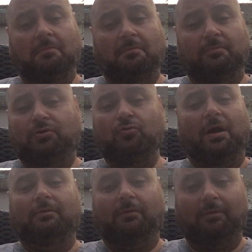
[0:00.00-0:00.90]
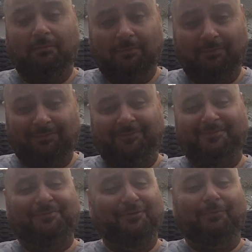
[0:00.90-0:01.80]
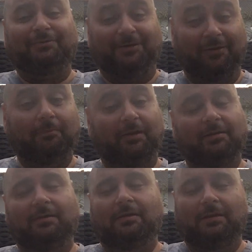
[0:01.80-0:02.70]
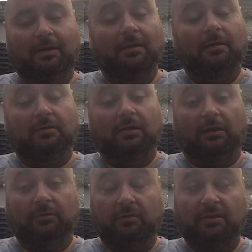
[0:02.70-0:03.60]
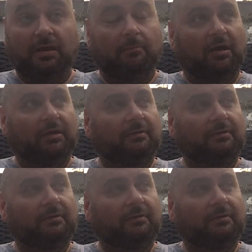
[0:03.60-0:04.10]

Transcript: 200. Probably not, but telling you it's damn hot.